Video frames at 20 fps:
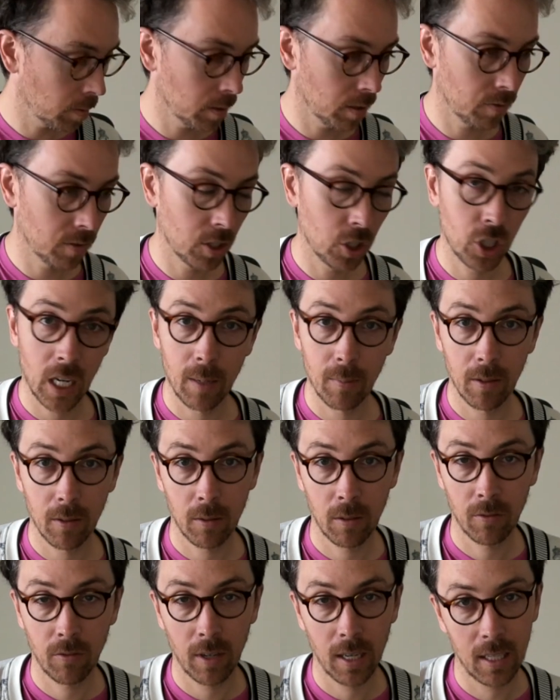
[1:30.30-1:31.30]
even jam it
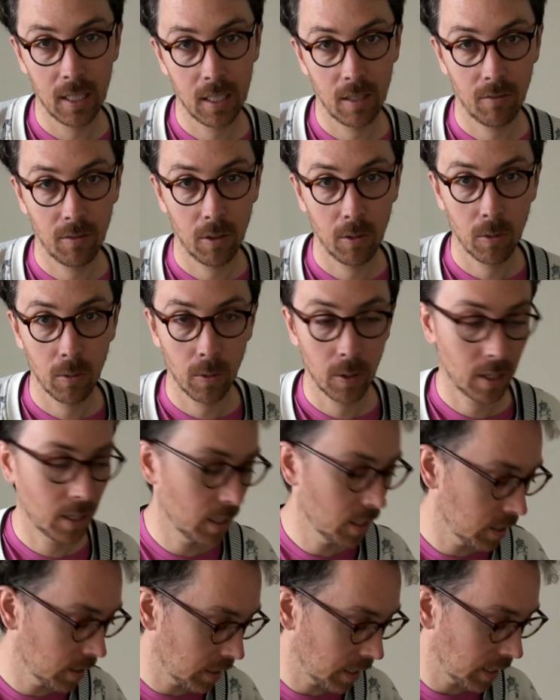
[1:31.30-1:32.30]
with friends if you were
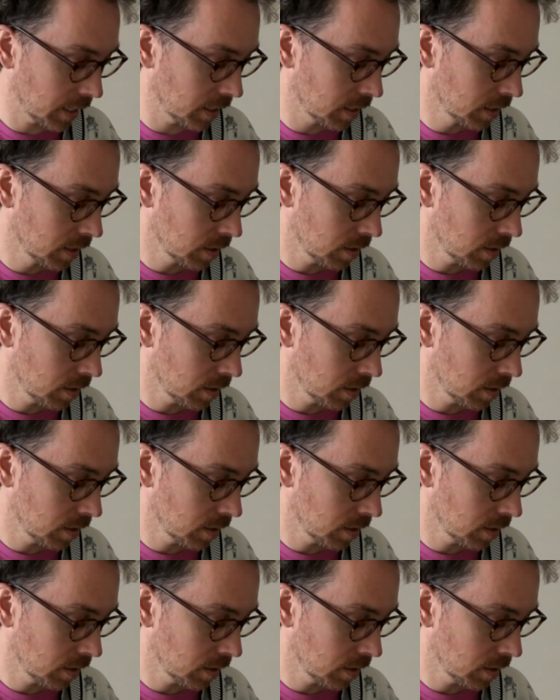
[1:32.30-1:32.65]
working on that.